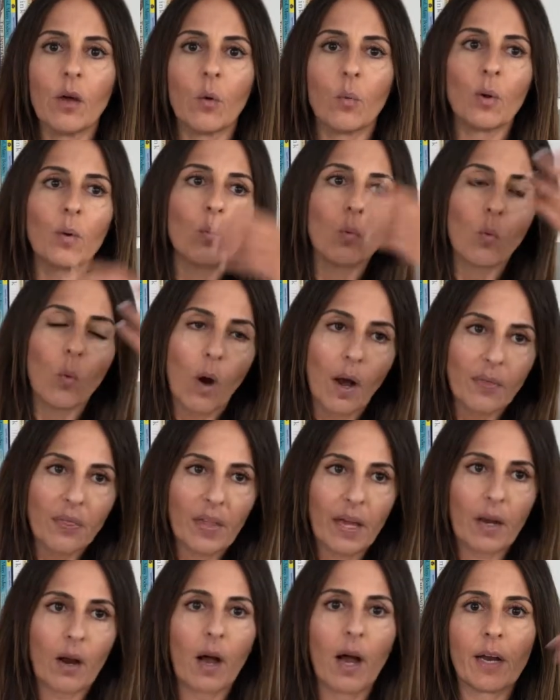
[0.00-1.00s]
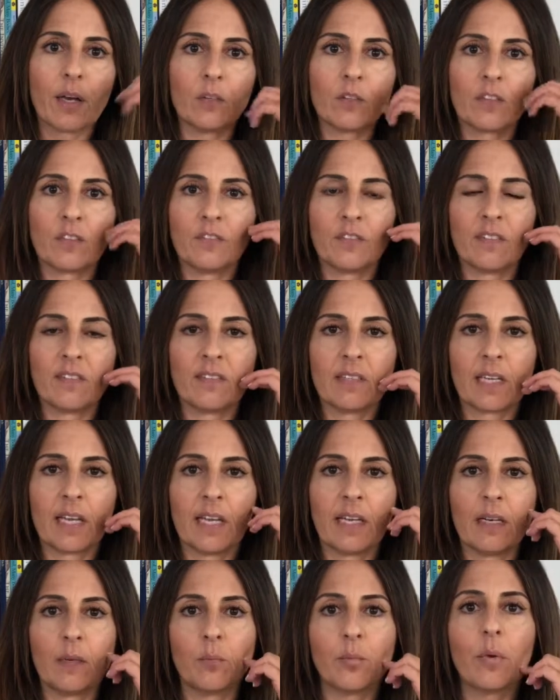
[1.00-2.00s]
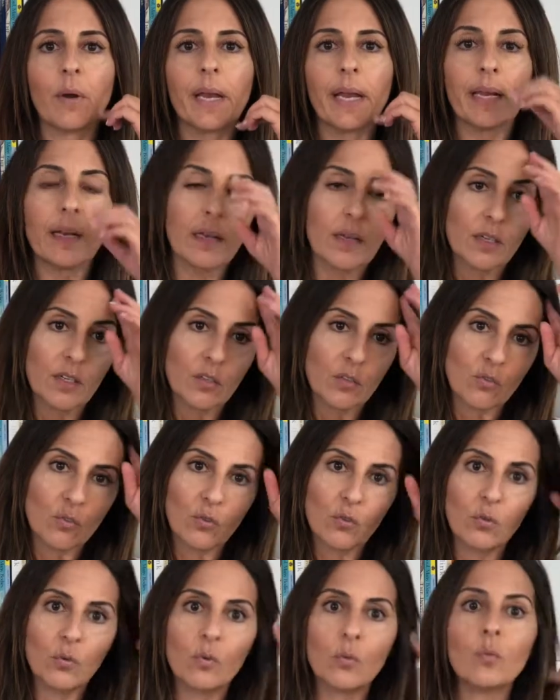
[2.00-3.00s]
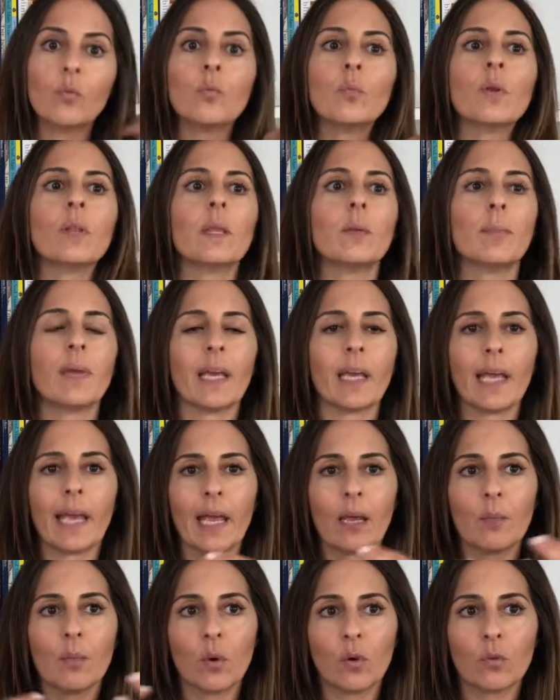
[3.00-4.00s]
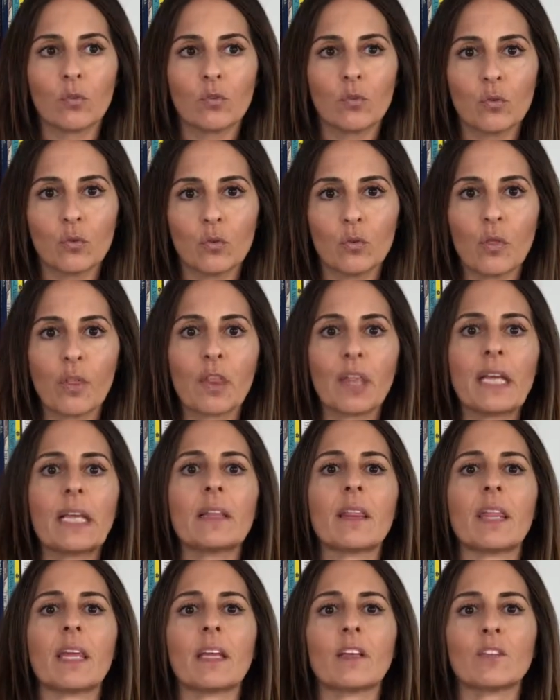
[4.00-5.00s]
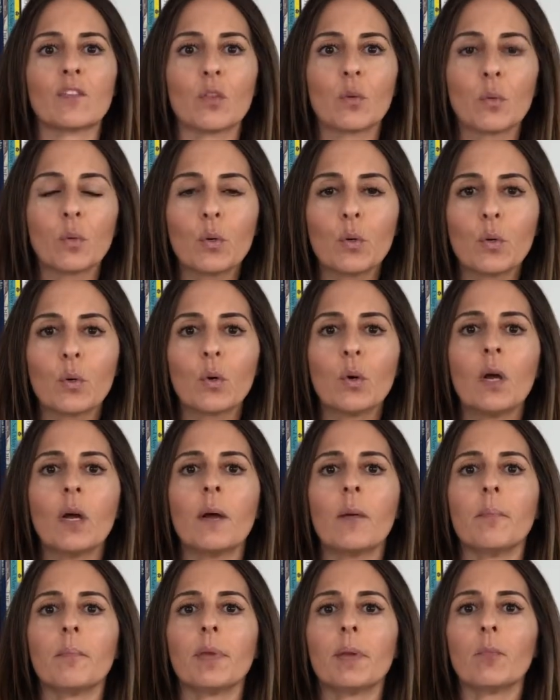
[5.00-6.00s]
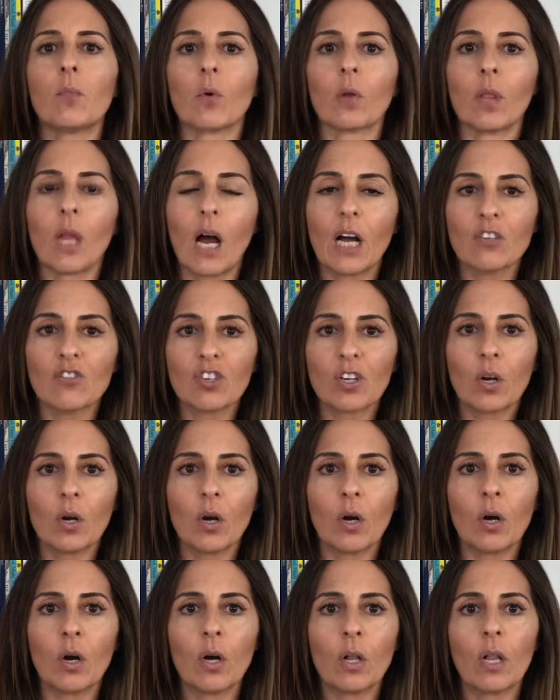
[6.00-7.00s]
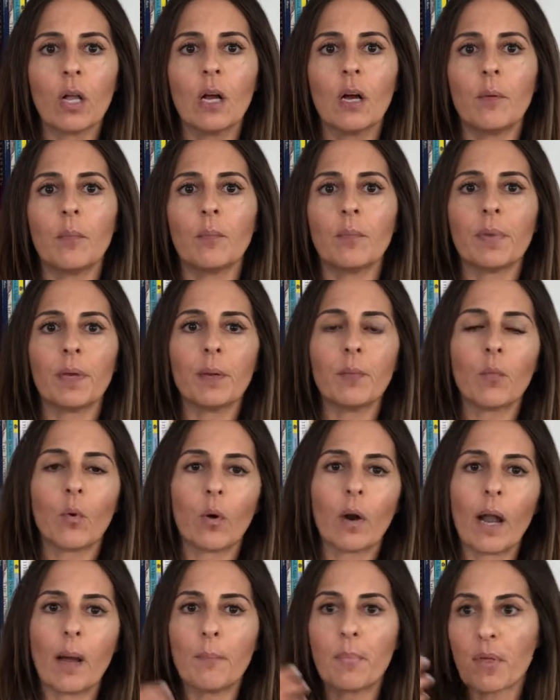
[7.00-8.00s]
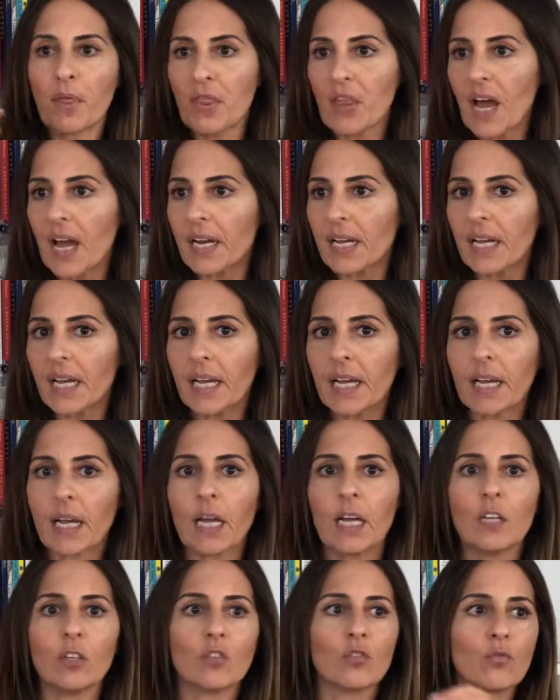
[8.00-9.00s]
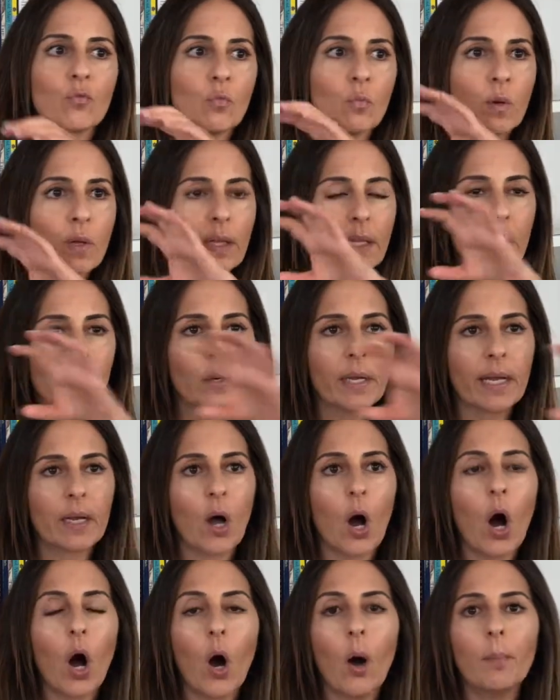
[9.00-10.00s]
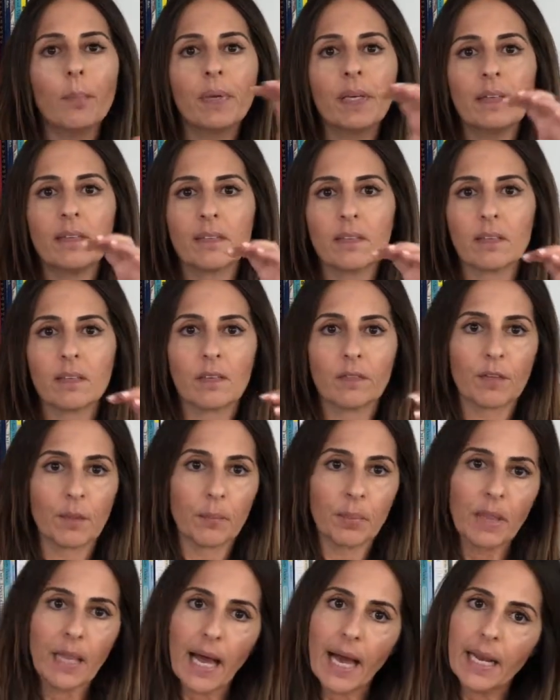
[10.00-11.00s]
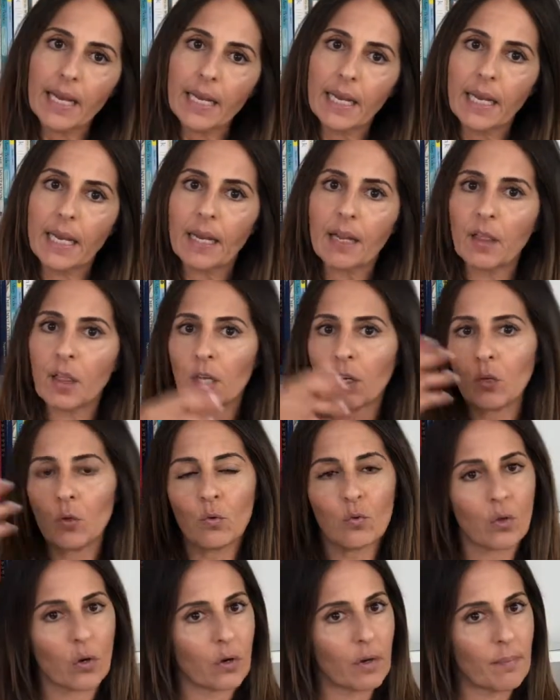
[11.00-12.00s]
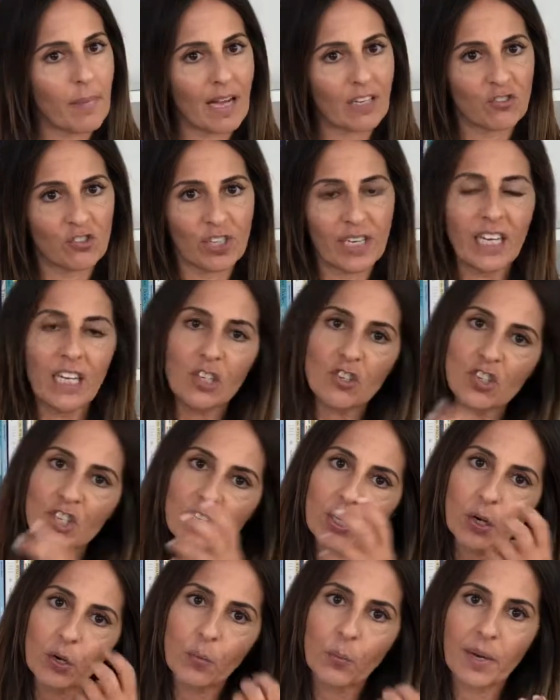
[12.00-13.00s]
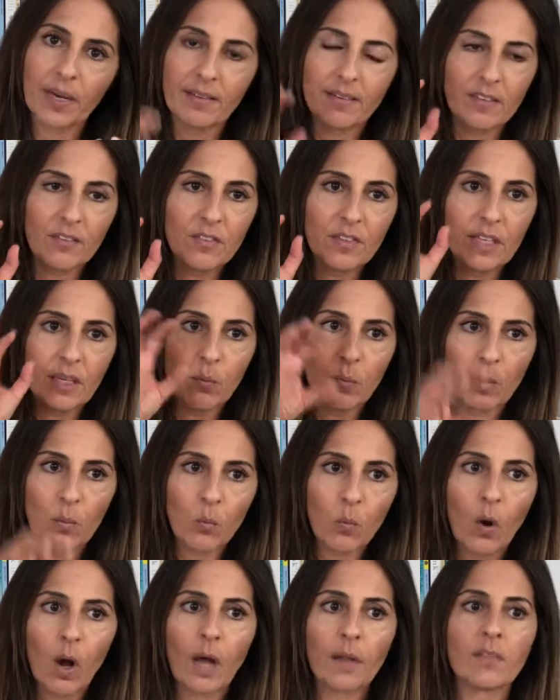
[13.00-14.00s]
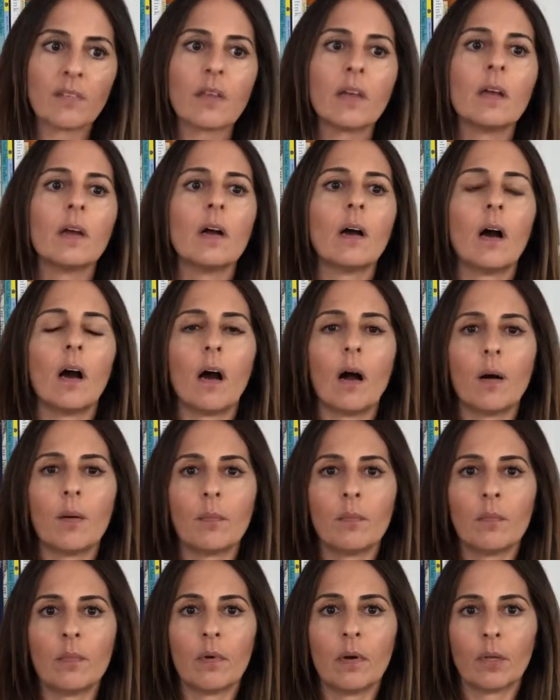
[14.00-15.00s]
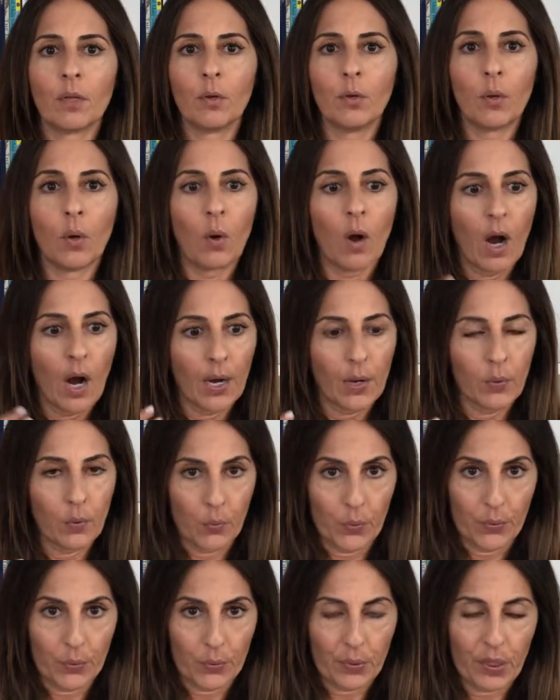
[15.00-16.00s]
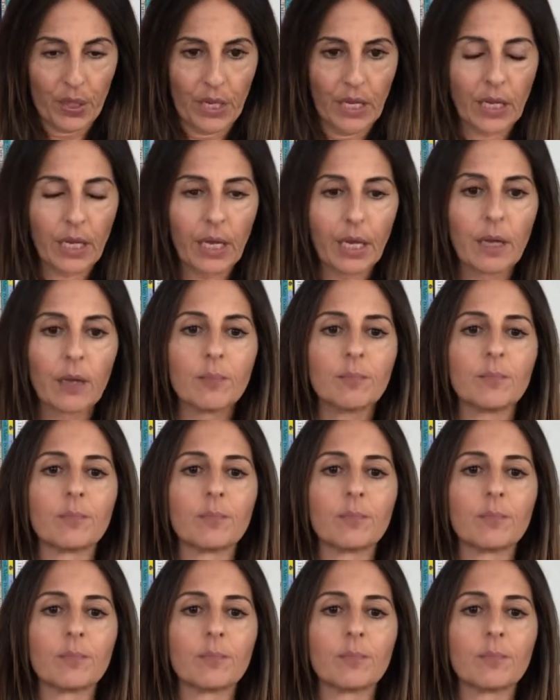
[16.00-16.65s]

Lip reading: We want that higher sophisticated brain to really be able to think things through, be more logical, be more empathetic, really look at all pieces of the planning, use our imagination, our creativity. We want higher order thinking.